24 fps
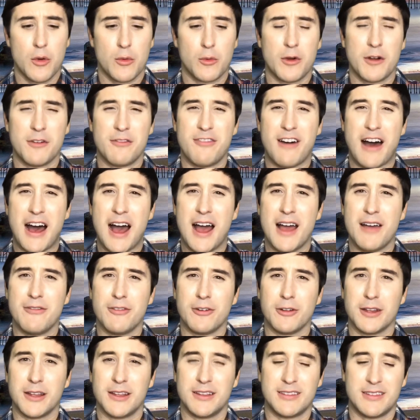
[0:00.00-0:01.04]

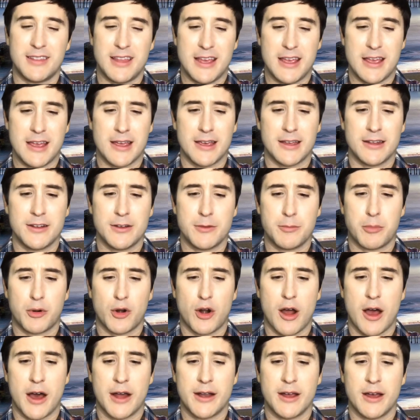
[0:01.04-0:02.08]
Revival is the end
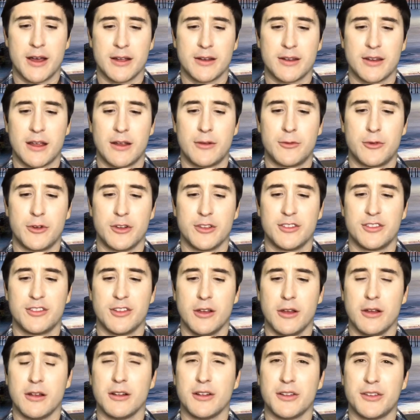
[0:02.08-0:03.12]
product and
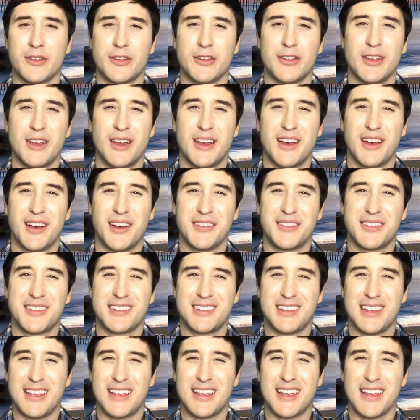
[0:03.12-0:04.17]
result of
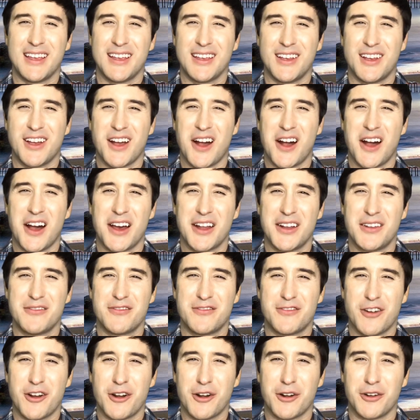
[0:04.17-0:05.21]
seeking God
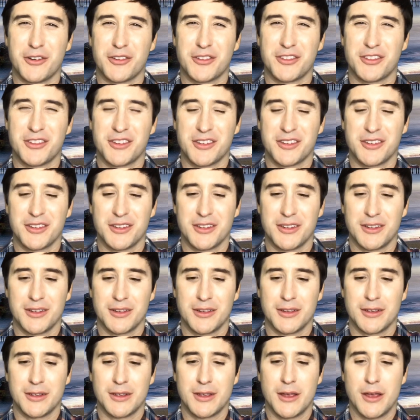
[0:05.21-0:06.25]
first.
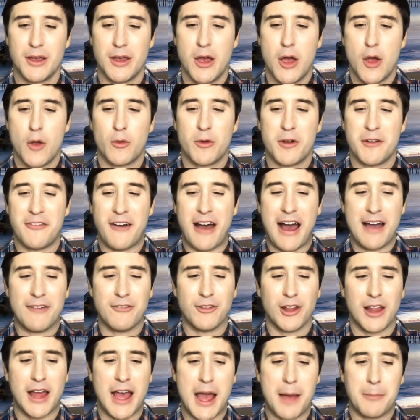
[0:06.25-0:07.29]

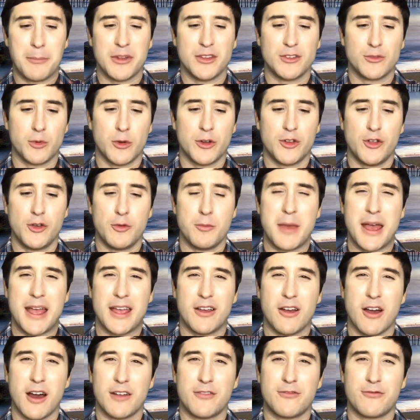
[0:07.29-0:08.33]
Revival happens when you make
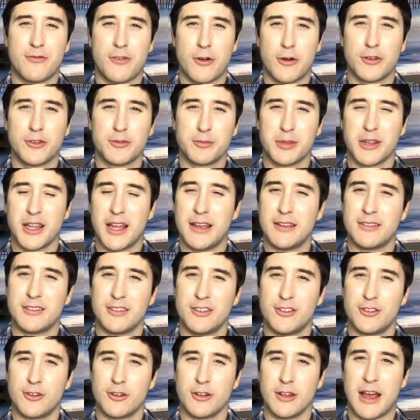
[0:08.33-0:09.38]
God first place
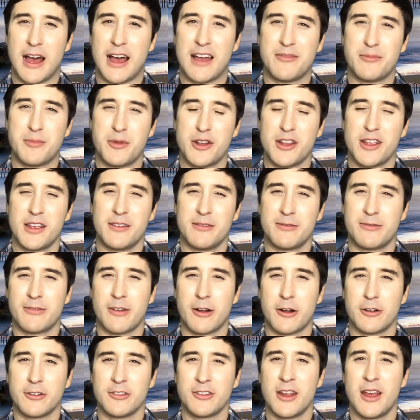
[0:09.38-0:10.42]
in your life, putting Him
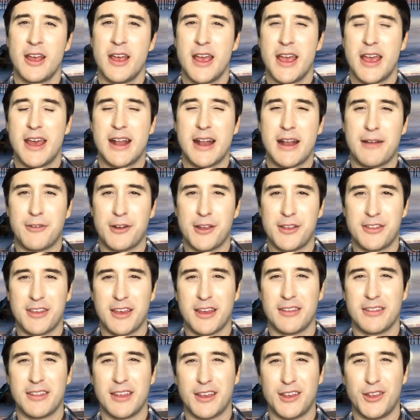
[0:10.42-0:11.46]
first in
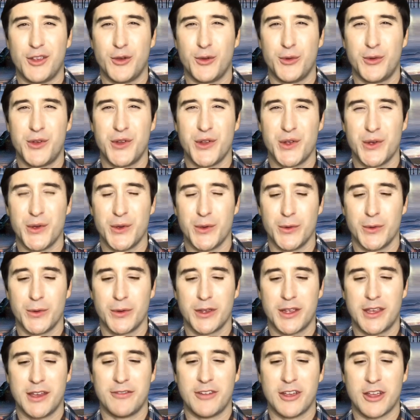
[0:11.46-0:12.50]
everything that you do,
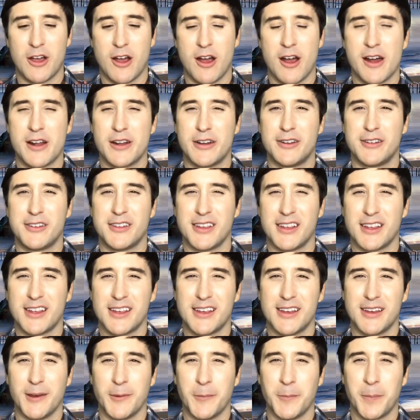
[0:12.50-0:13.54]
giving honor to
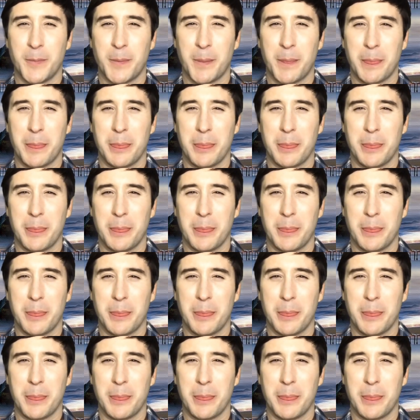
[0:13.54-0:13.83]
Him.